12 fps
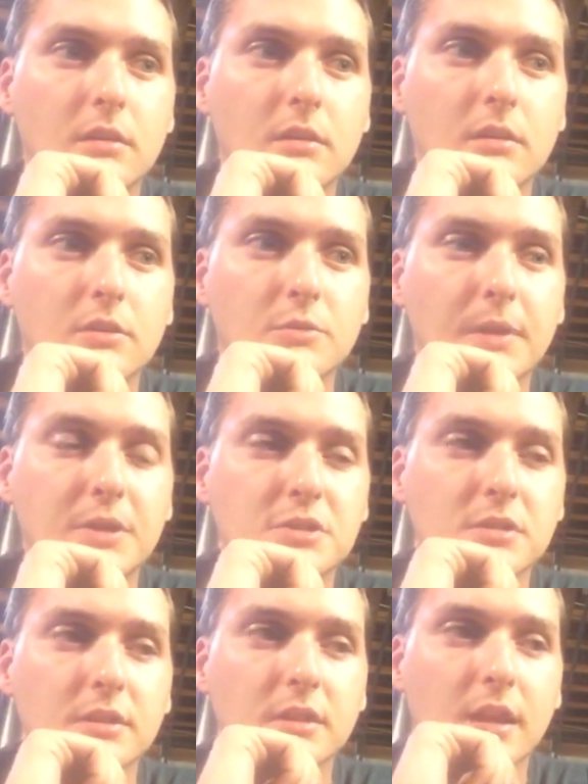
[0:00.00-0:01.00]

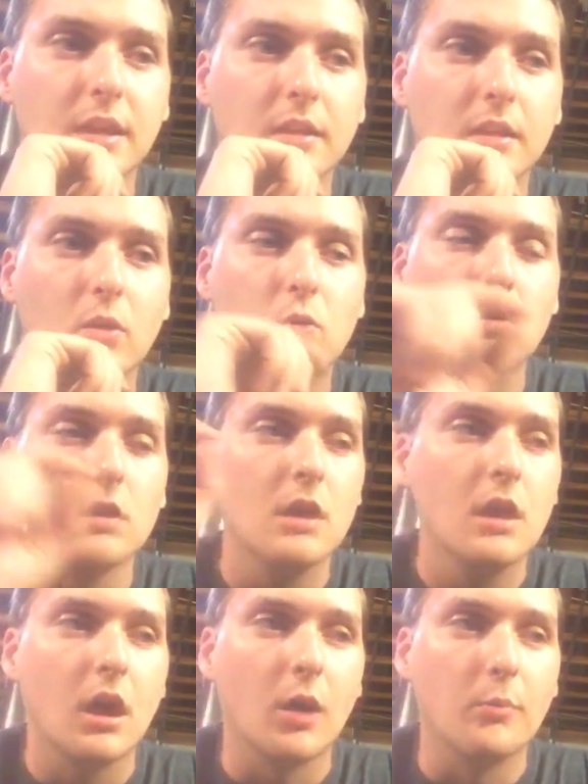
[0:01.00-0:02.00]
especially like a
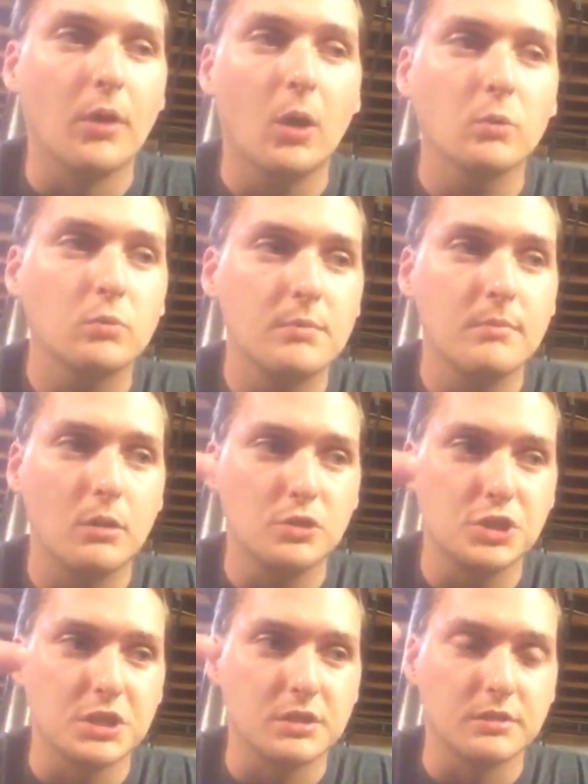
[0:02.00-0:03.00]
Baldwin
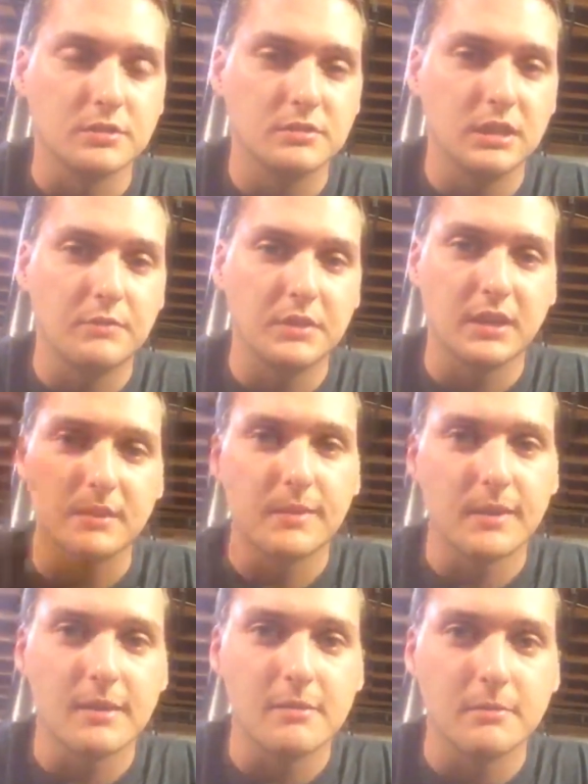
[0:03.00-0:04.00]
Motion '70
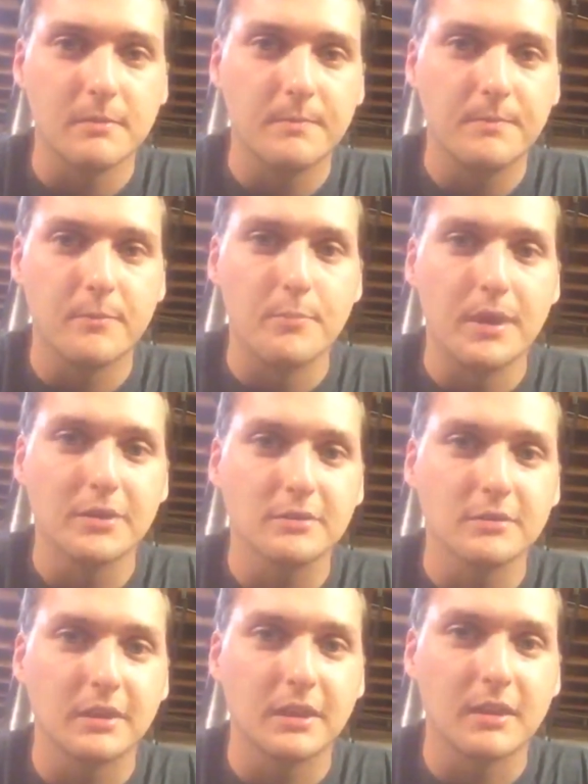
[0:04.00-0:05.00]
Camaro, best
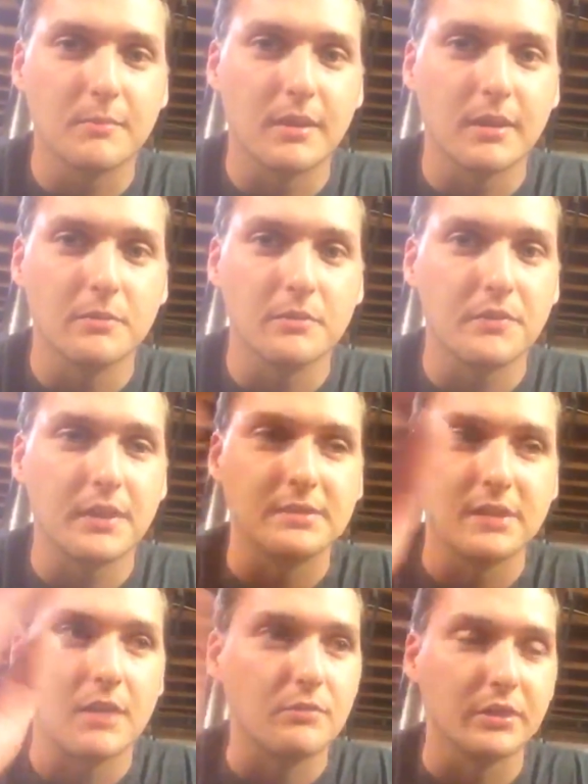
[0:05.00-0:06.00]
looking Camaro that has
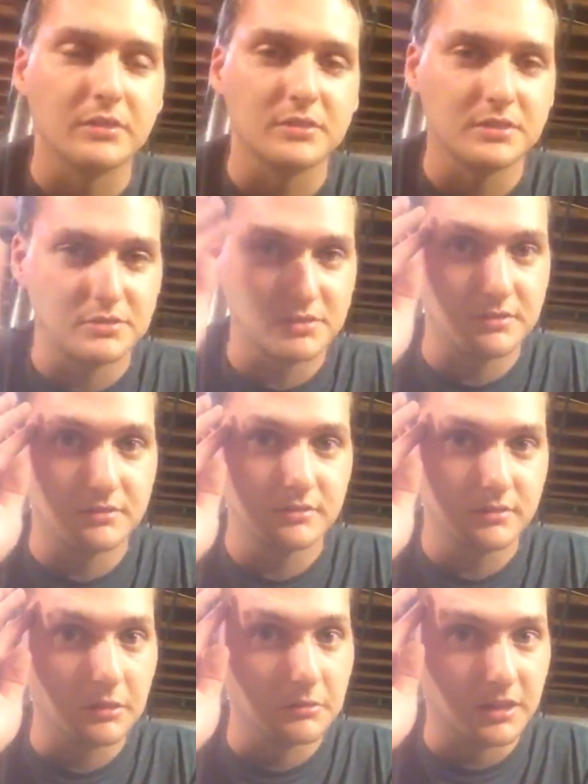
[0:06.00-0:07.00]
ever existed. Go
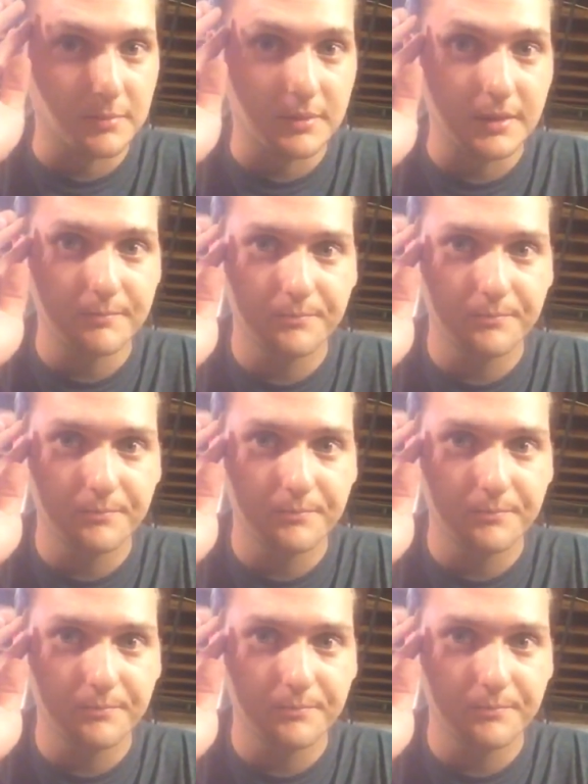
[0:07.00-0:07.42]
look them up.